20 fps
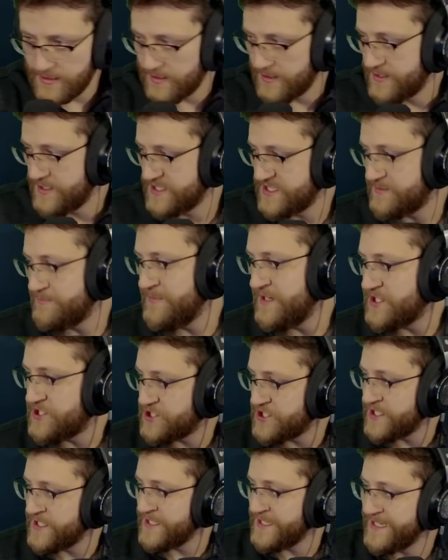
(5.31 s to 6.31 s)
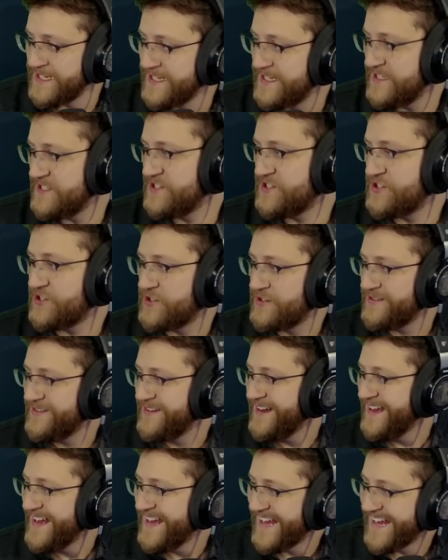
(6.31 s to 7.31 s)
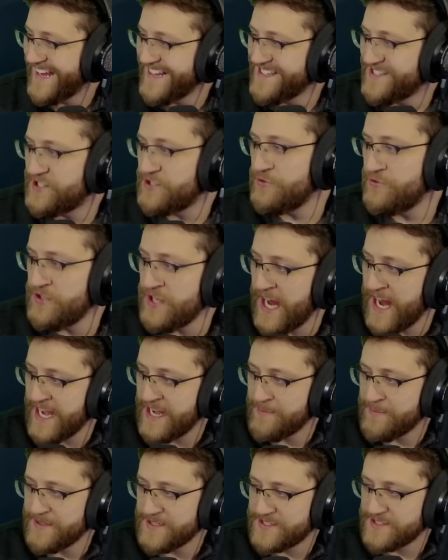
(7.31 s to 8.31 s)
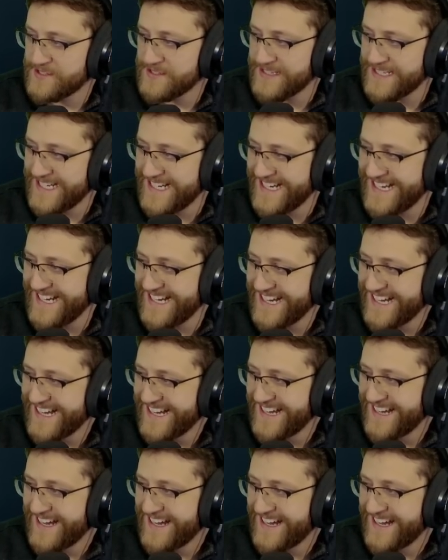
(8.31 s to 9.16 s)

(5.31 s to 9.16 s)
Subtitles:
This mission is unanimously